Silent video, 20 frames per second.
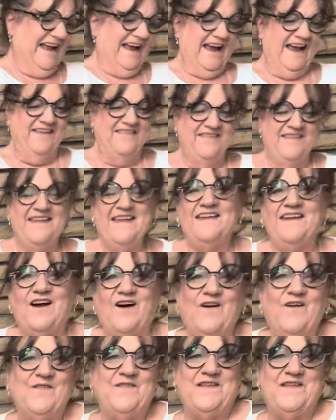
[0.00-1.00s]
And then
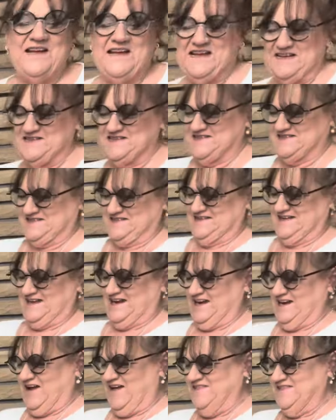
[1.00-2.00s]
all this. I
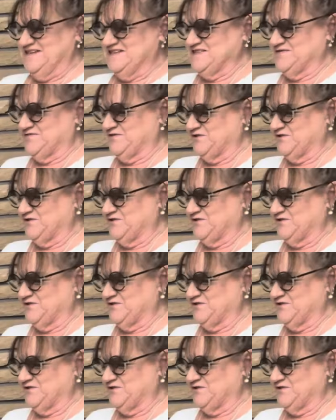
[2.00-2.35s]
got this for